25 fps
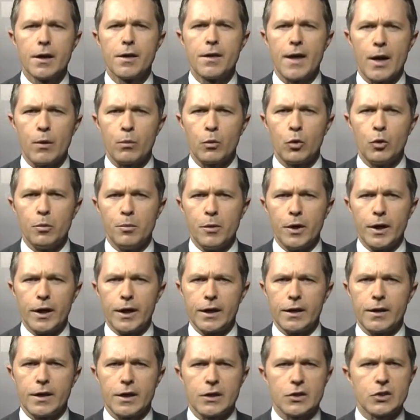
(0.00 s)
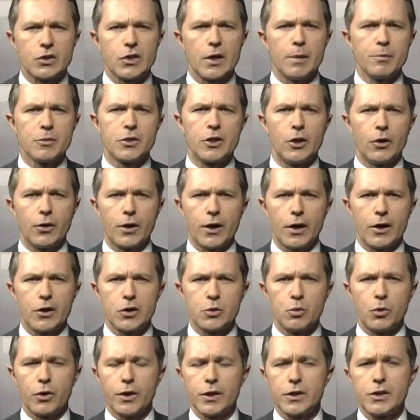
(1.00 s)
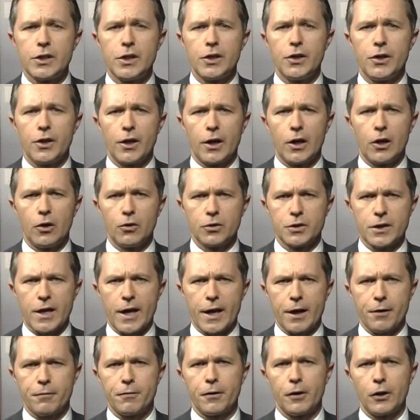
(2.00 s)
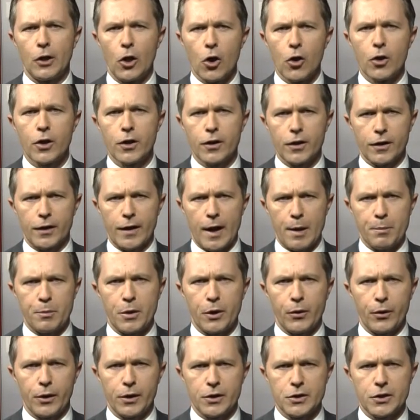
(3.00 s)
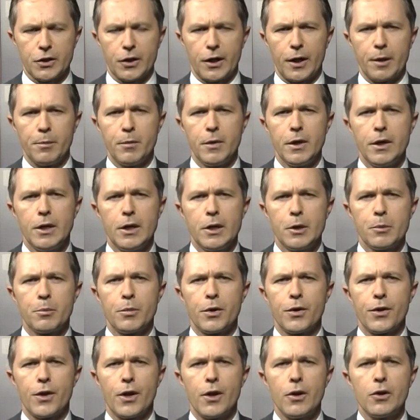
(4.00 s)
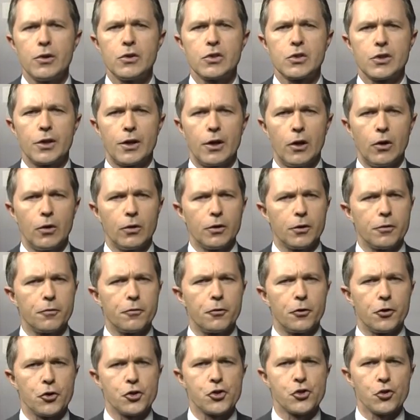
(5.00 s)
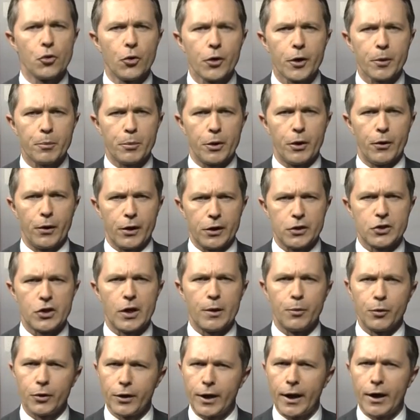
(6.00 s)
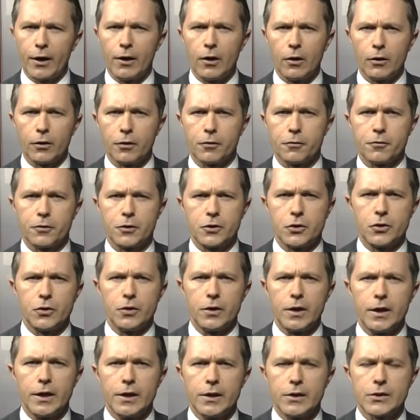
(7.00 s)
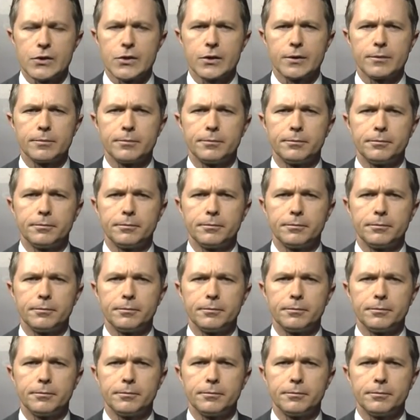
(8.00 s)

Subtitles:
That will mean that some telcos will continue to hold data for longer than that period of time, but those that hold it for a shorter period of time will now hold it for 2 years.